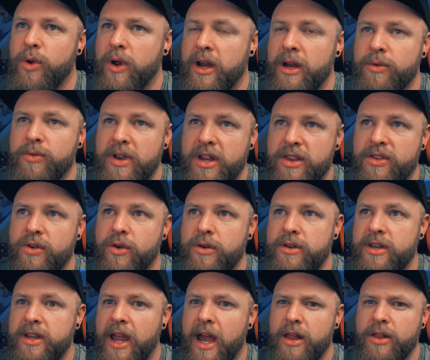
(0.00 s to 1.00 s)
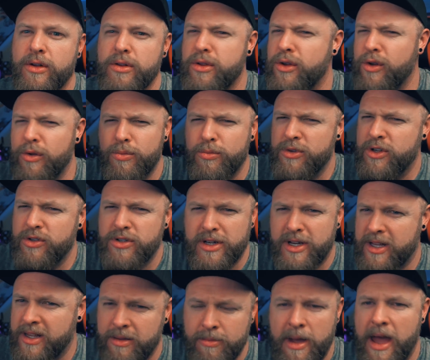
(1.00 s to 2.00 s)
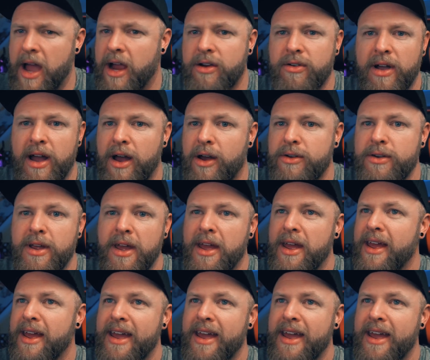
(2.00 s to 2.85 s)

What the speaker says: We're going to read through it together, a little music in the background,